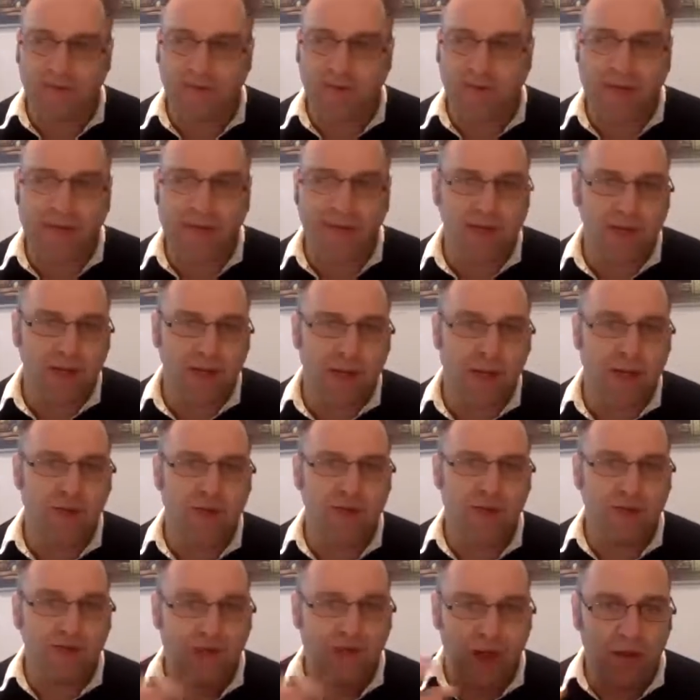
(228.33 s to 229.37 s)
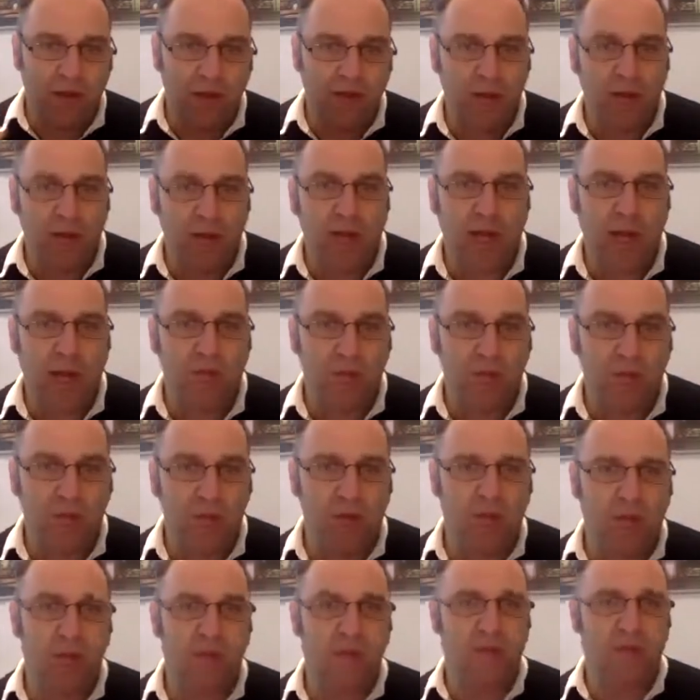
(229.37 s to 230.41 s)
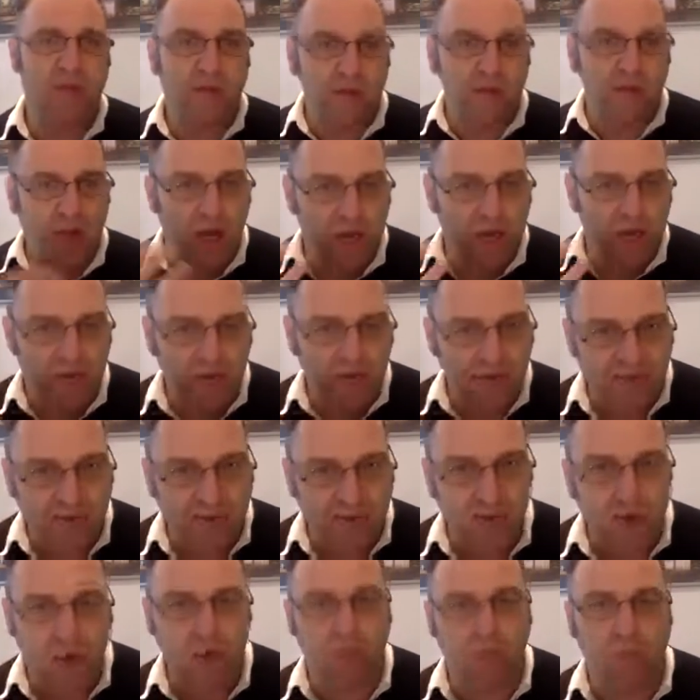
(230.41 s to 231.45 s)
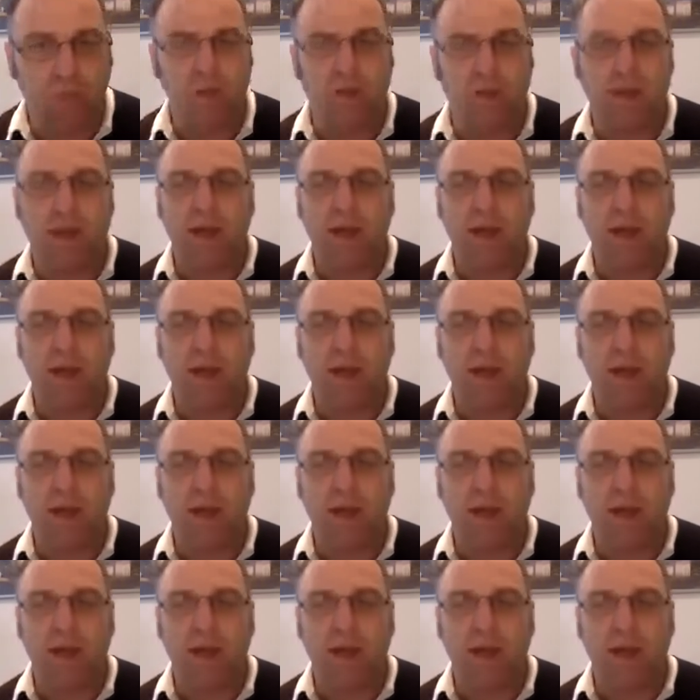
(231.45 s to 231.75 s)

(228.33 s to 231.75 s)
tacit knowledge development and capabilities and economies of scope,